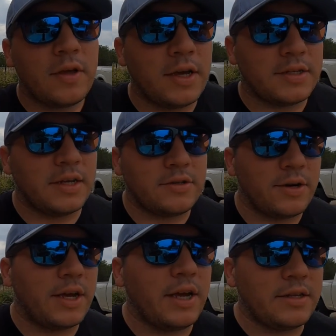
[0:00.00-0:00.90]

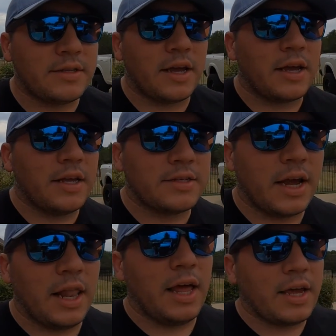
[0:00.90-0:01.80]
accessory kits. Like it's
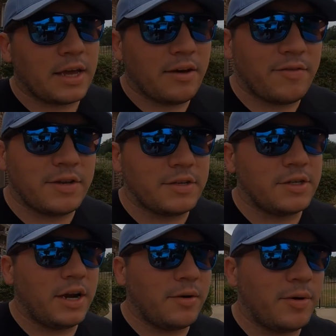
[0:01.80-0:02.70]
kind of like
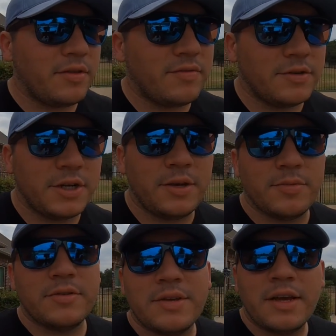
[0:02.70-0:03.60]
vintage air, but it's for
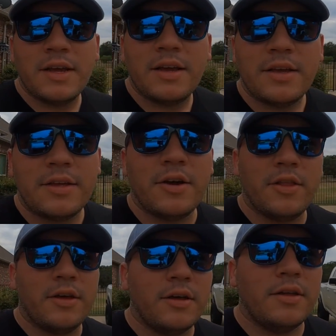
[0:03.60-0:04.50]
Jeeps. You
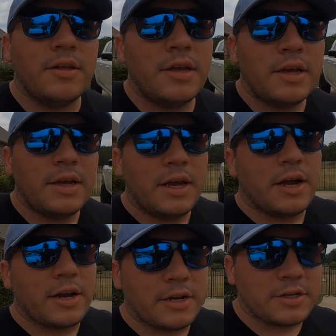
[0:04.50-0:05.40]
know, the
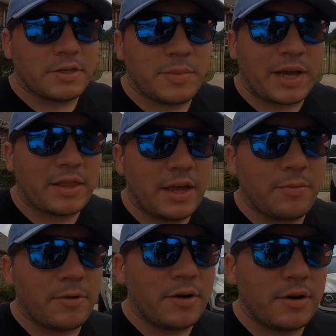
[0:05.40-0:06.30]
air conditionings back
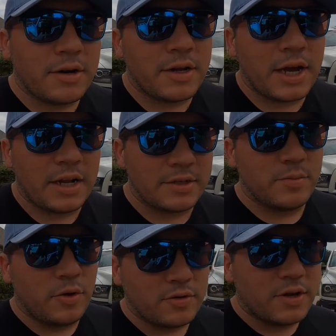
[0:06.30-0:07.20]
then were kind of
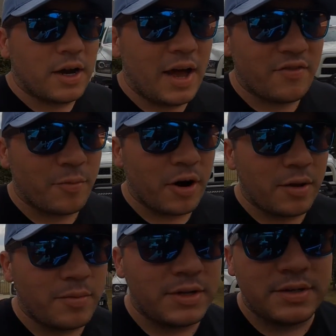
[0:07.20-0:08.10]
some bolt-on
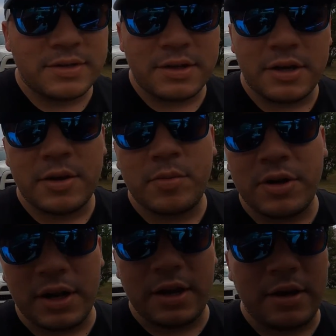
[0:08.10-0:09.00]
aftermarket pieces that you could
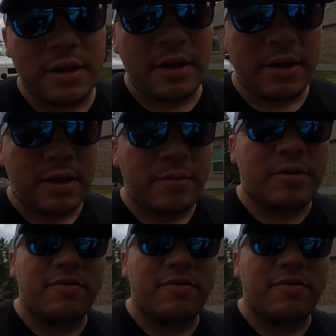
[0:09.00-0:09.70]
put in. And